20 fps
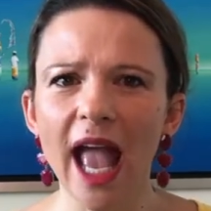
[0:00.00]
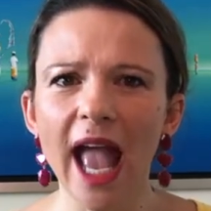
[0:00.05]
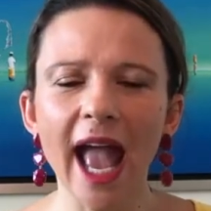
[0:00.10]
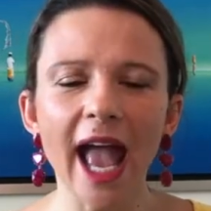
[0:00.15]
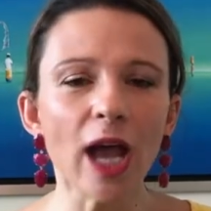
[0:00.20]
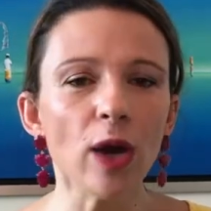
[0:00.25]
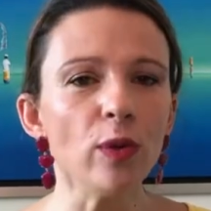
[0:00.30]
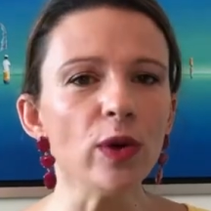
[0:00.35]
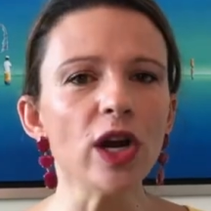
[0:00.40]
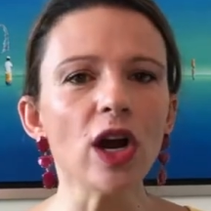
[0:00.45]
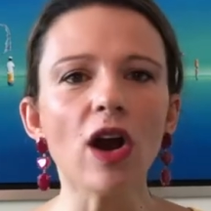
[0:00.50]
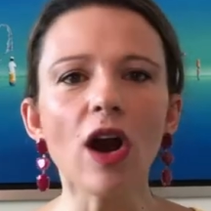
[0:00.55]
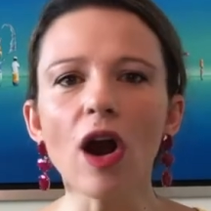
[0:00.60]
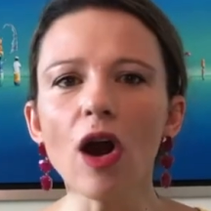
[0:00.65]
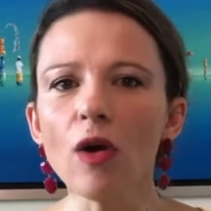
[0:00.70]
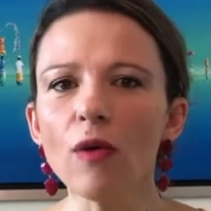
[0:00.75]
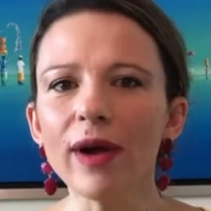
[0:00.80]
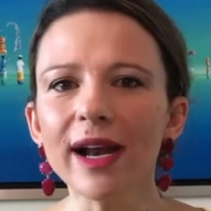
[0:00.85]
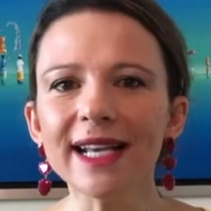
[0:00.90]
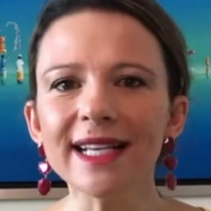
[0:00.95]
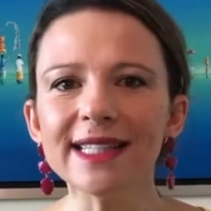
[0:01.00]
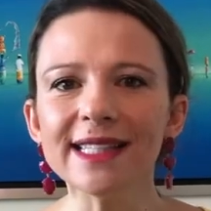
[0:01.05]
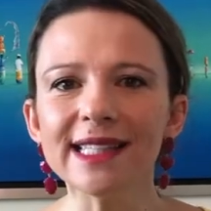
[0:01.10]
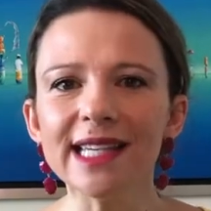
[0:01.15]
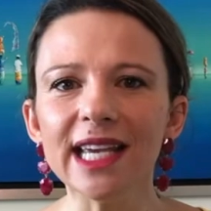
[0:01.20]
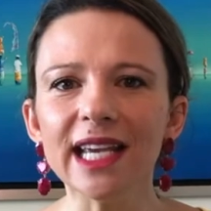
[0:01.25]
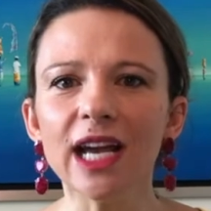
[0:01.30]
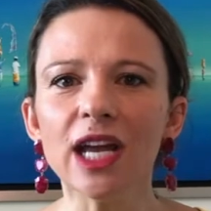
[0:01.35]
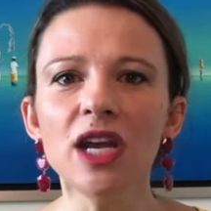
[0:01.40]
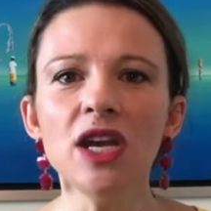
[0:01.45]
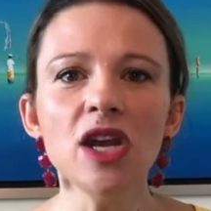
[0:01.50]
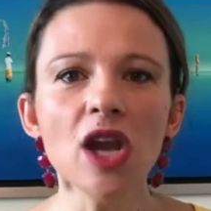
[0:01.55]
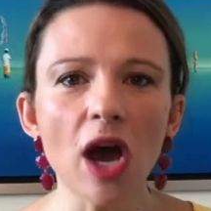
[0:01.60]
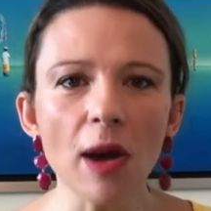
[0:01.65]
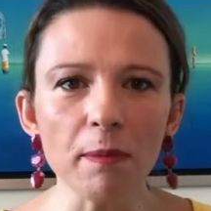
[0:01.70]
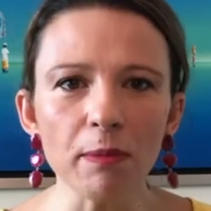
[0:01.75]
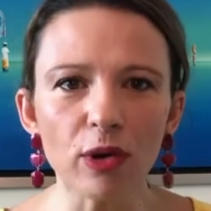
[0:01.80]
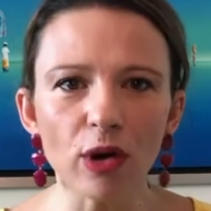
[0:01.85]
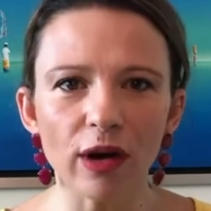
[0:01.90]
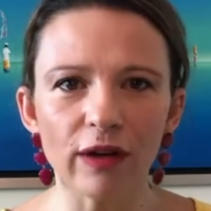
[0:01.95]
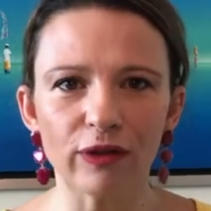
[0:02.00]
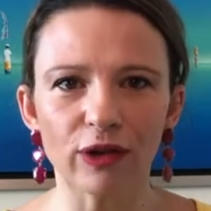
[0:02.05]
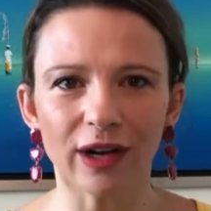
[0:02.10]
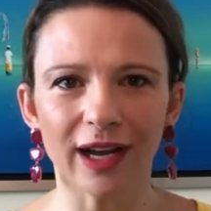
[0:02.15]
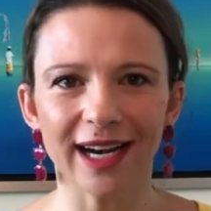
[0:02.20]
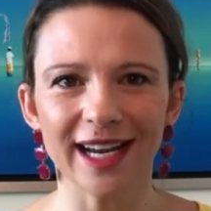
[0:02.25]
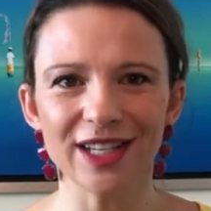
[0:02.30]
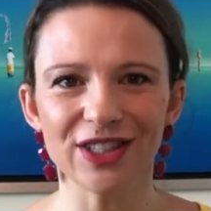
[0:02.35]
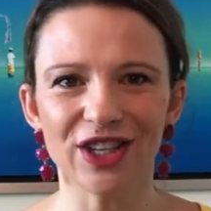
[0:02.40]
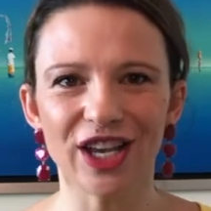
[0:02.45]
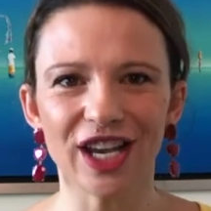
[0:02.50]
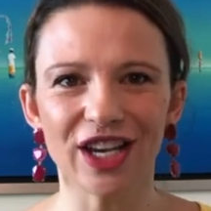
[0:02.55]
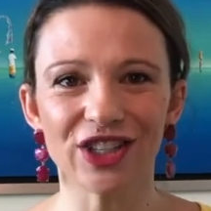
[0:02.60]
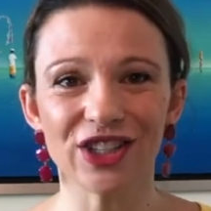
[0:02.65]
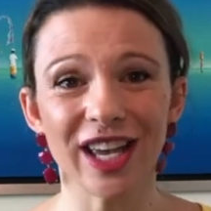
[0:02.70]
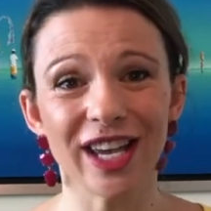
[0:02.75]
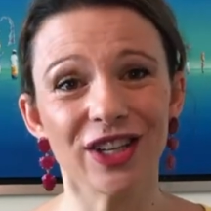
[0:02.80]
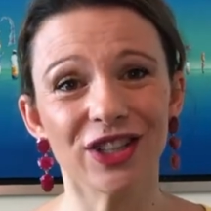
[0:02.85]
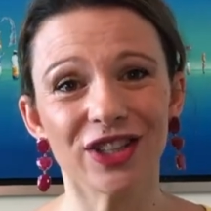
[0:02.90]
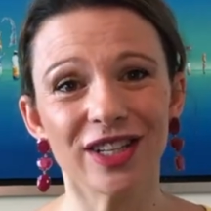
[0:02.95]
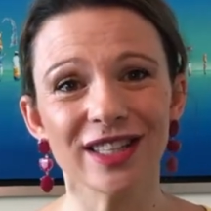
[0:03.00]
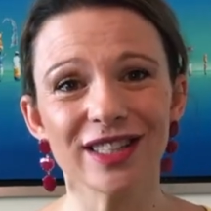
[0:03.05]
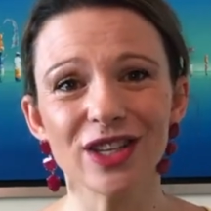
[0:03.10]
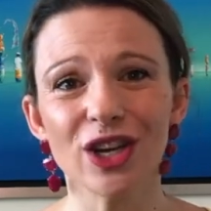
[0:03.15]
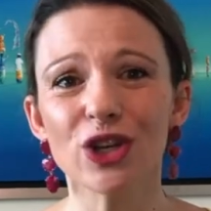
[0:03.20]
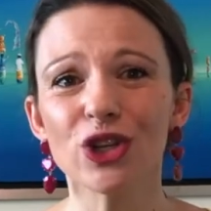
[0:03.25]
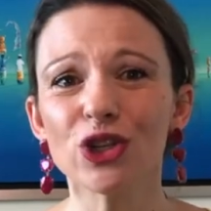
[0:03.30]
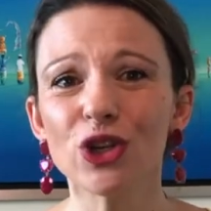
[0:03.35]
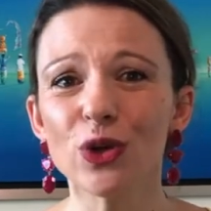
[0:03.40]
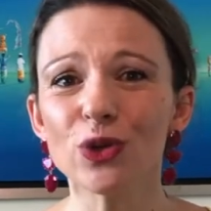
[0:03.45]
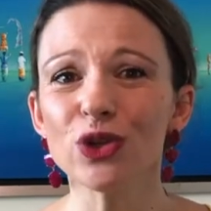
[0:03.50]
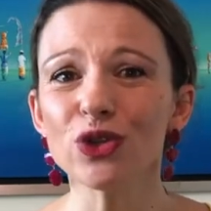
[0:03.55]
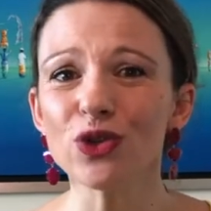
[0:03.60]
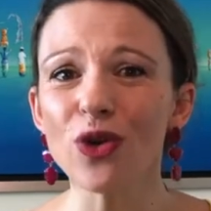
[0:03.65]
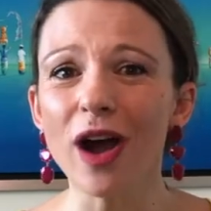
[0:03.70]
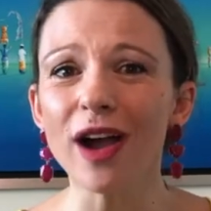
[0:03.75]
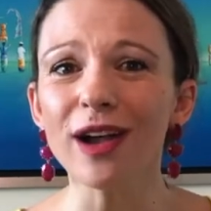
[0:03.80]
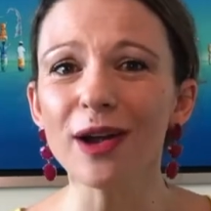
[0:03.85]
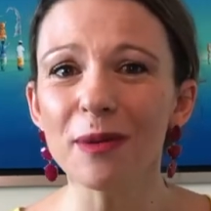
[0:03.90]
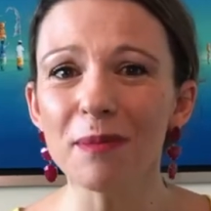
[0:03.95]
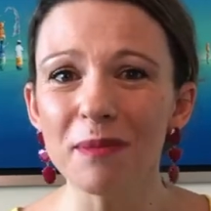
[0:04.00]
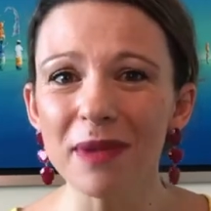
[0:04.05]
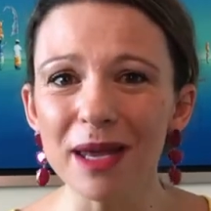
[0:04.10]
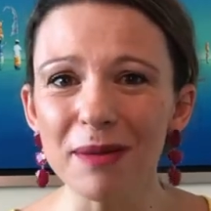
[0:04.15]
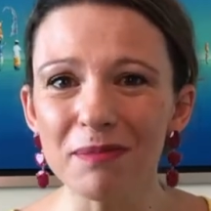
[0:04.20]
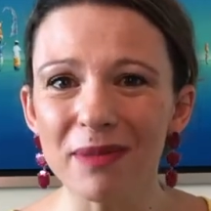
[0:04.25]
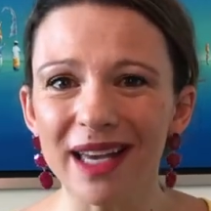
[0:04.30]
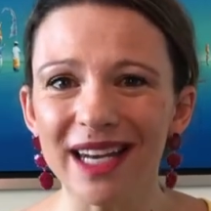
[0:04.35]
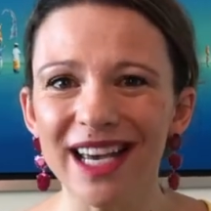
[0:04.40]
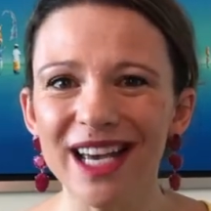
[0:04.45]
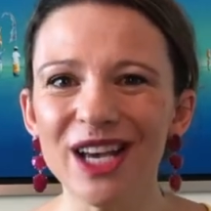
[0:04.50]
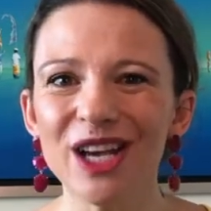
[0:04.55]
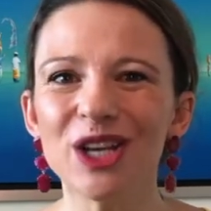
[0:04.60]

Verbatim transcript: and we are already seeing a number of organizations show strong commitment